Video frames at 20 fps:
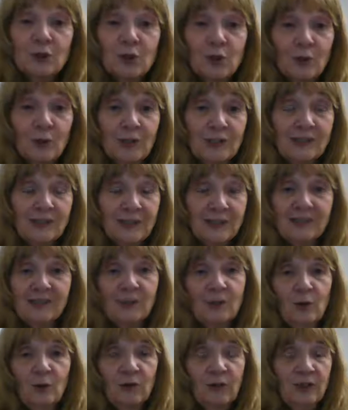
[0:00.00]
choices,
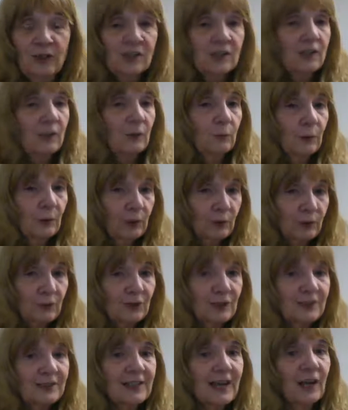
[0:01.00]
so things that we learn
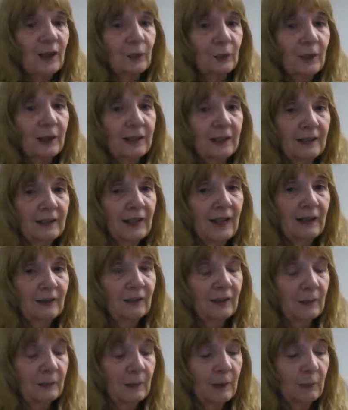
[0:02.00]
to tolerate in life
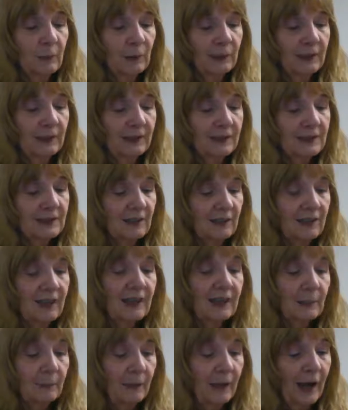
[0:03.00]
that maybe we need to
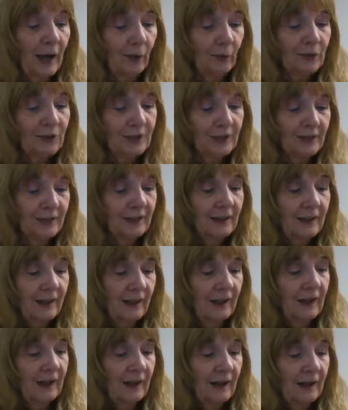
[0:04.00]
think about.
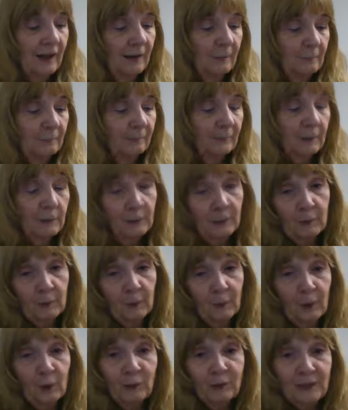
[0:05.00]
Maybe
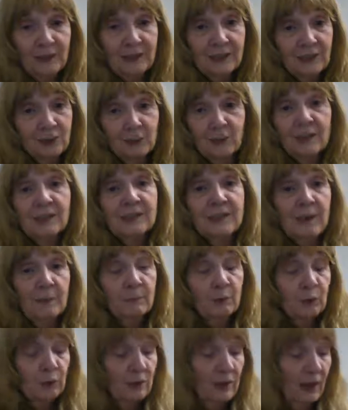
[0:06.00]
we don't need to
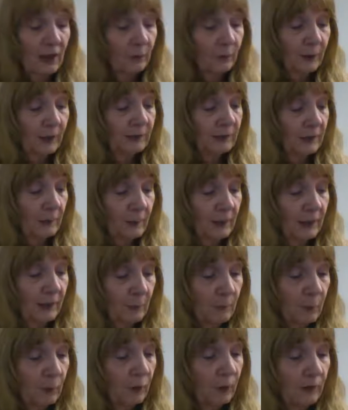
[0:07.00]
accept or tolerate them
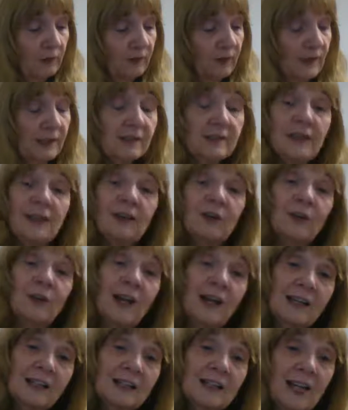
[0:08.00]
anymore. Things that are
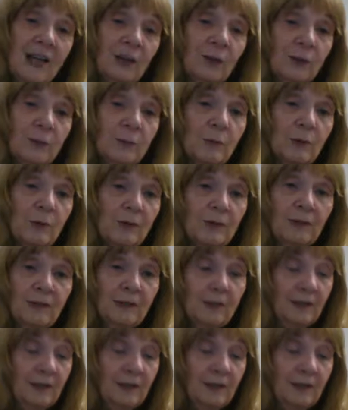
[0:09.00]
not tolerable,